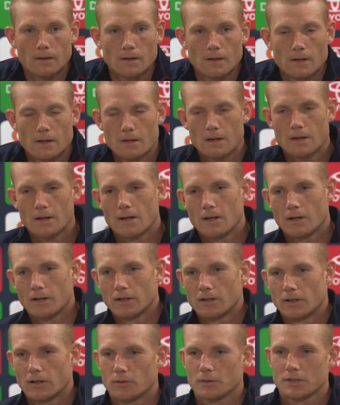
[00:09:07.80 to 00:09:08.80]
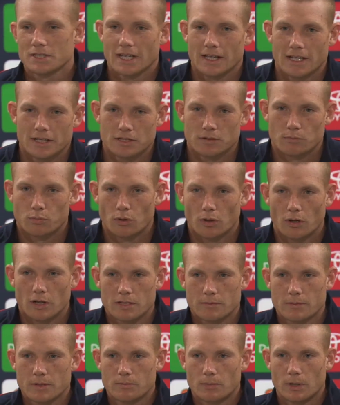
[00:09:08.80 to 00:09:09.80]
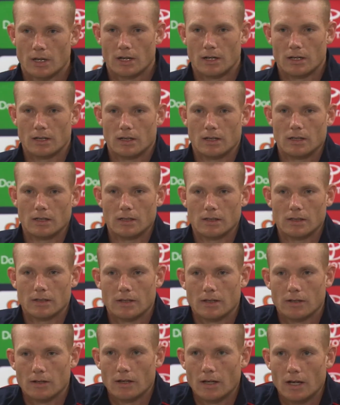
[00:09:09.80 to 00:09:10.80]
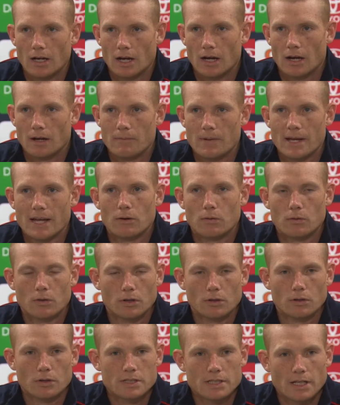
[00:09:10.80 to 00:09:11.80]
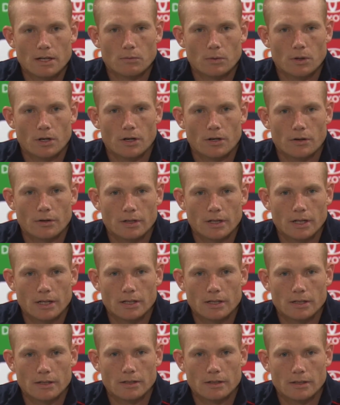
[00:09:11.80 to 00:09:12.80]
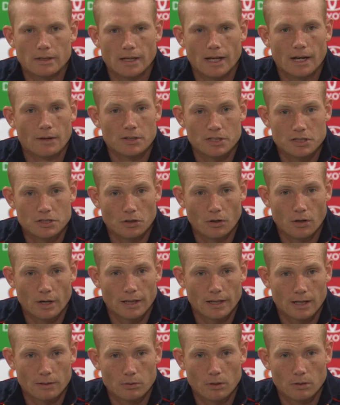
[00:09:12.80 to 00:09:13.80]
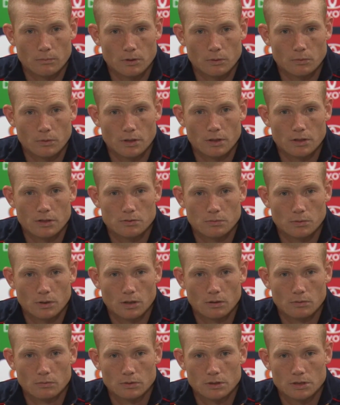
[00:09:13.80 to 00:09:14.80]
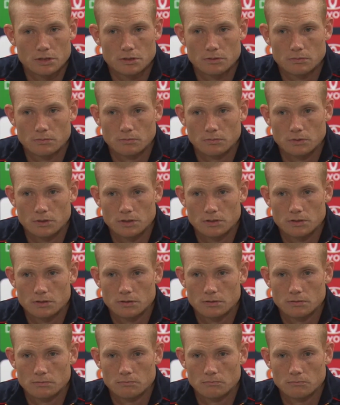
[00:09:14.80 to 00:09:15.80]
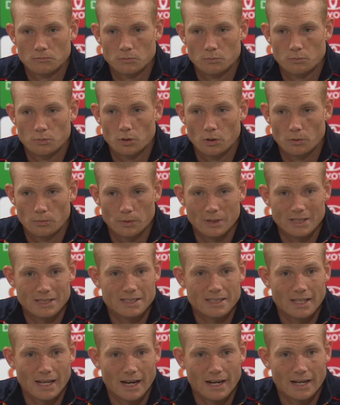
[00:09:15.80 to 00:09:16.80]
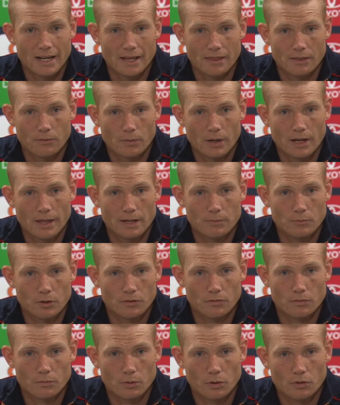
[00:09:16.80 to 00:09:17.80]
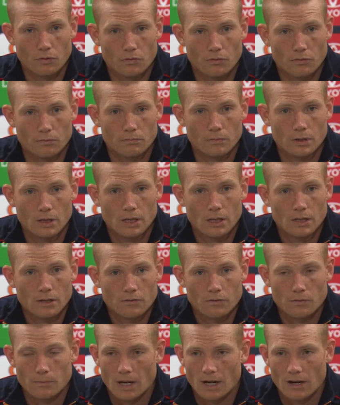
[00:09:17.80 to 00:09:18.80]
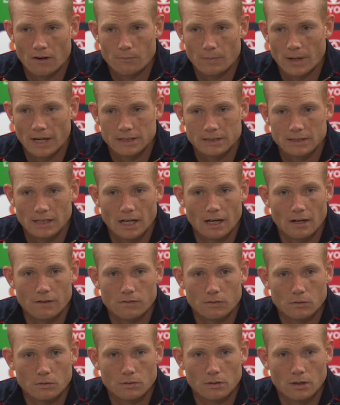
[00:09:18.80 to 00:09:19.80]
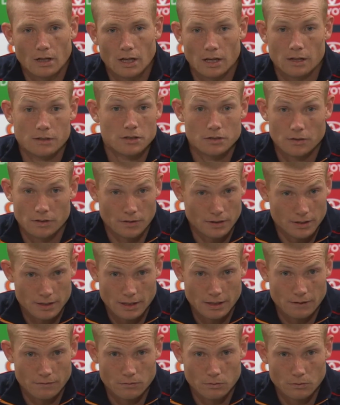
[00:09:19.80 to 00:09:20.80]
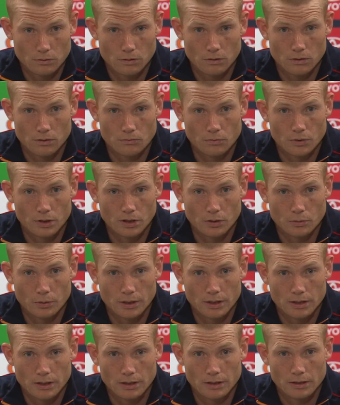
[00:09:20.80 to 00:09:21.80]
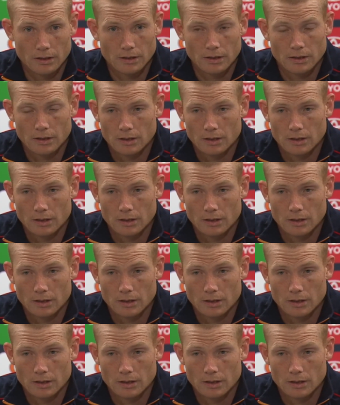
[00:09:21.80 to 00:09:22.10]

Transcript: I wouldn't say that surprised me, but how organised they were and how exciting they probably were as well, which was probably a standout. The way they moved the ball from half back to half forward to their forward line really quickly, you